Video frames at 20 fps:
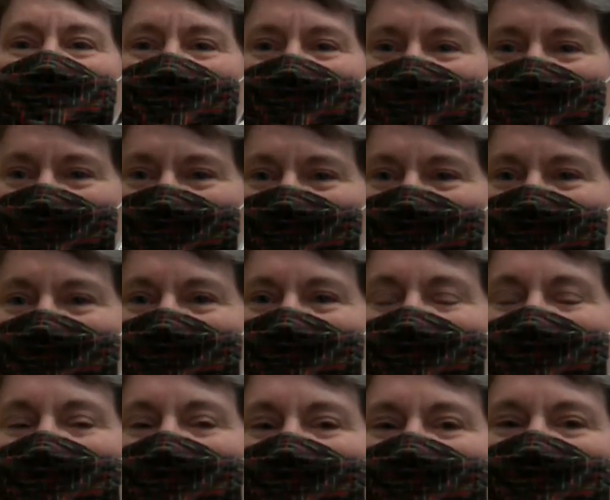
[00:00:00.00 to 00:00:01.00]
one at 2
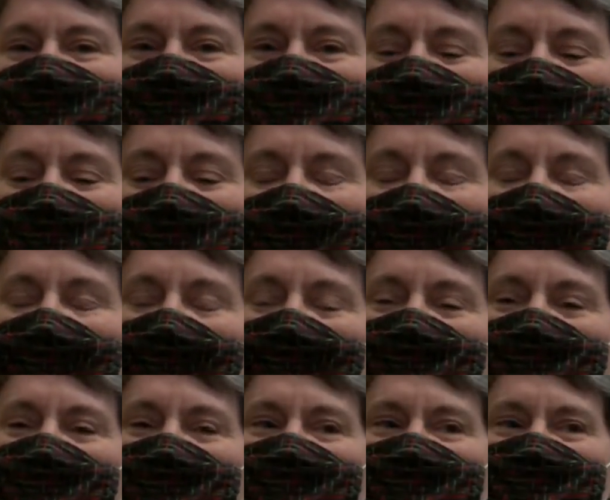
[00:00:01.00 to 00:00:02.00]
o'clock for
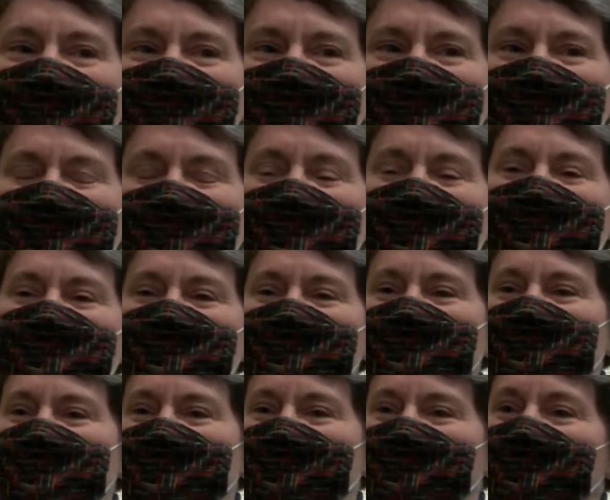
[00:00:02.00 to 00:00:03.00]
uh, those seniors
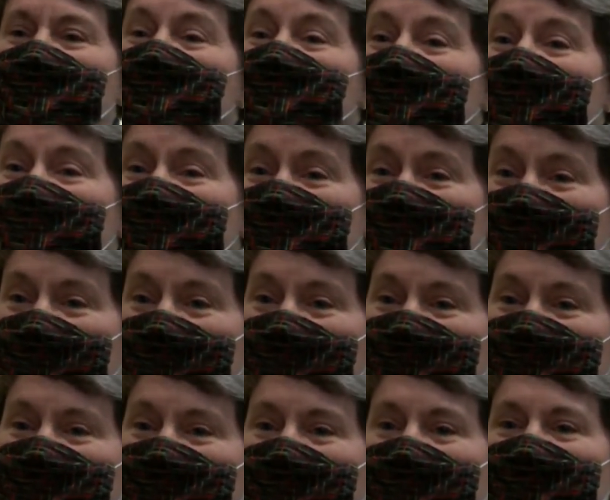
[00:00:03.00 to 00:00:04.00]
that don't like to drive at
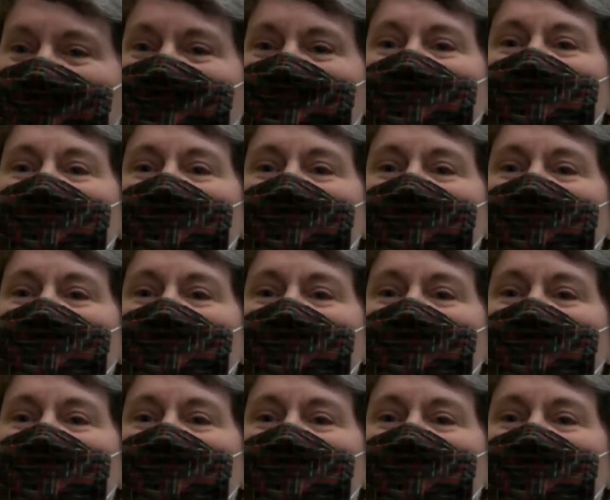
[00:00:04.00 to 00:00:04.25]
night.